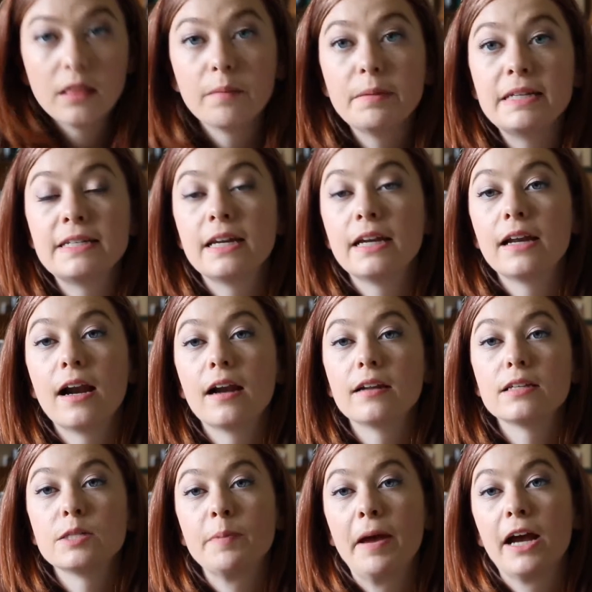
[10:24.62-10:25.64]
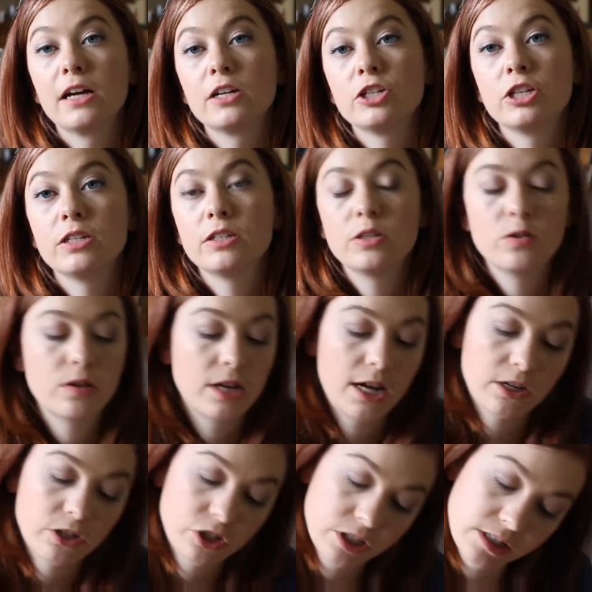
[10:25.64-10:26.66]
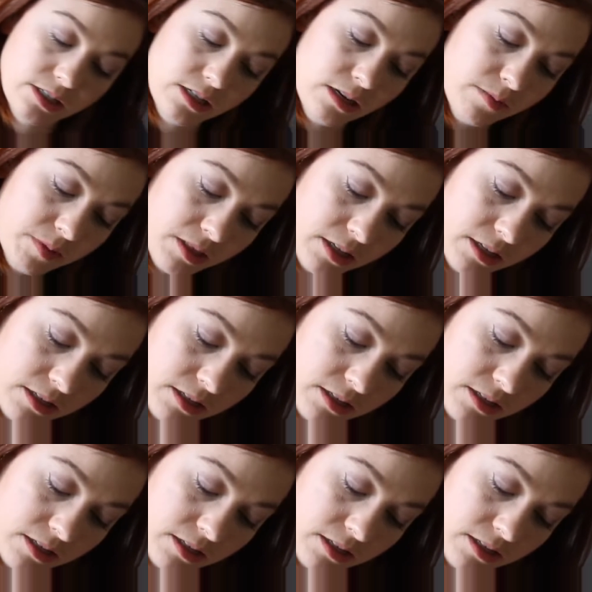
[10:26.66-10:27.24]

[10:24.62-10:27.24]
Let me take it out of this packaging so you can actually see. But